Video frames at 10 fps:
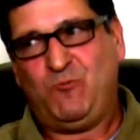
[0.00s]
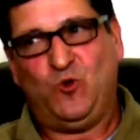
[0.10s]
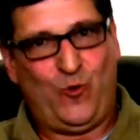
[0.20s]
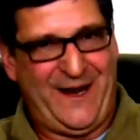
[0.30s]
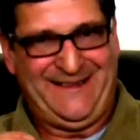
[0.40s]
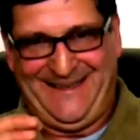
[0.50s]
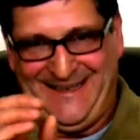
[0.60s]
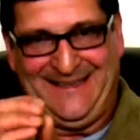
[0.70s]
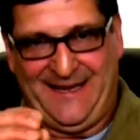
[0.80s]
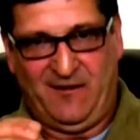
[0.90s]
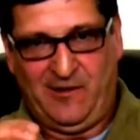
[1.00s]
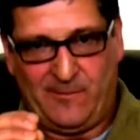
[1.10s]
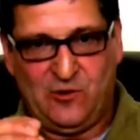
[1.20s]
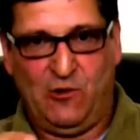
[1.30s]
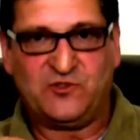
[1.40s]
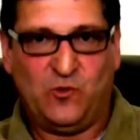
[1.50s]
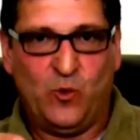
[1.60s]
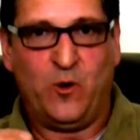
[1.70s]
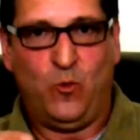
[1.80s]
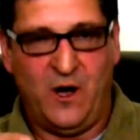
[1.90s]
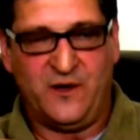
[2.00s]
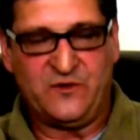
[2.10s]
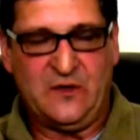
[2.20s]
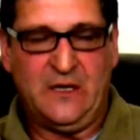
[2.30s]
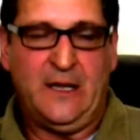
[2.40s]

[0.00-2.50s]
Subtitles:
great detail up close of what it was.